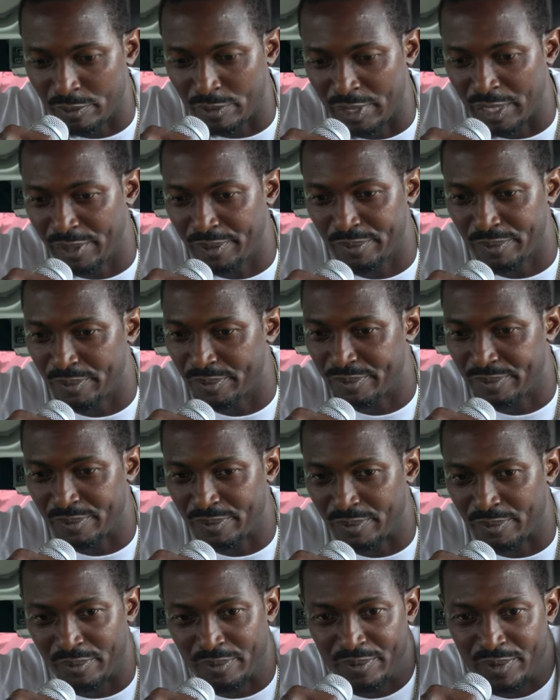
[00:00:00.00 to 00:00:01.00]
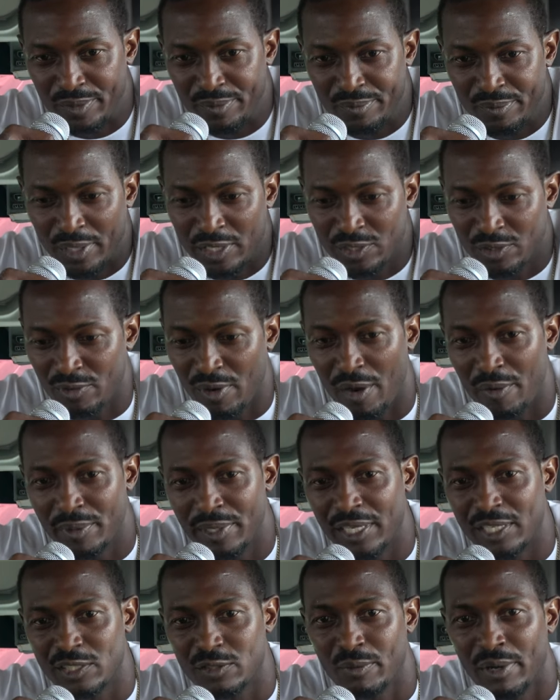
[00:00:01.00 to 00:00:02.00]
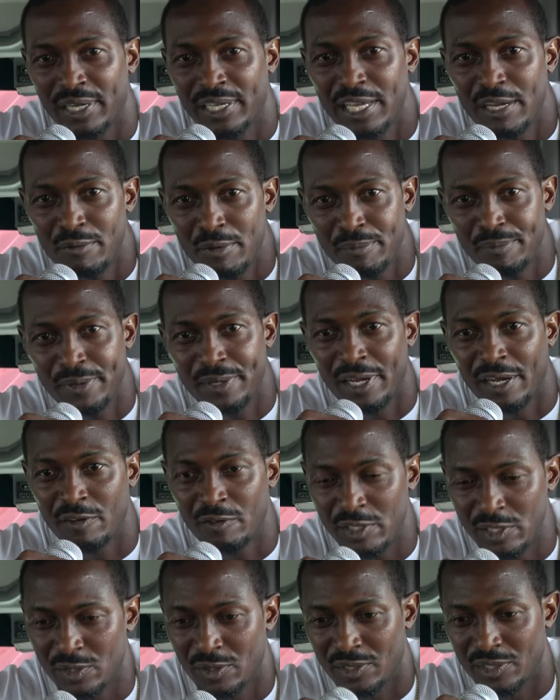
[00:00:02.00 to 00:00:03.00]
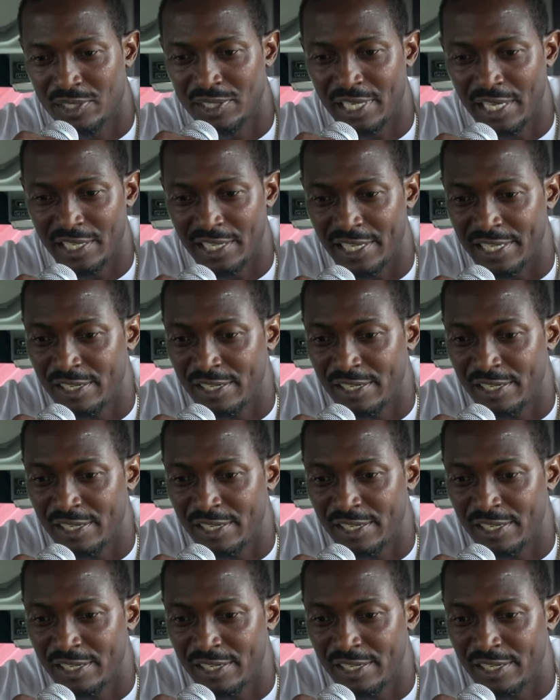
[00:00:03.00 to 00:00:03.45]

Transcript: know, What's wrong with us? Why can't we put our resources together?